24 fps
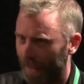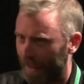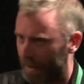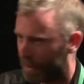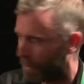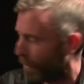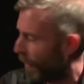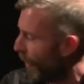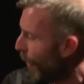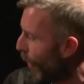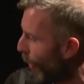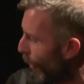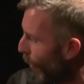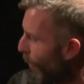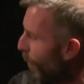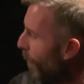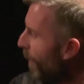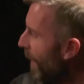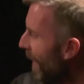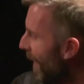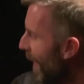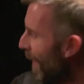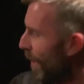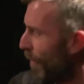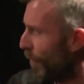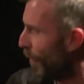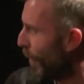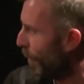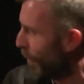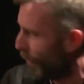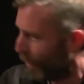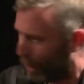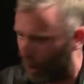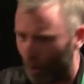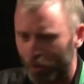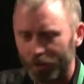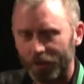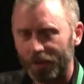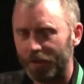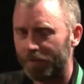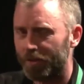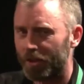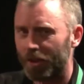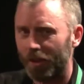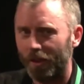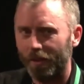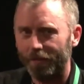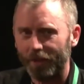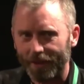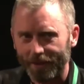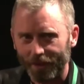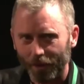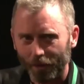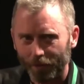as we know from lots of surveys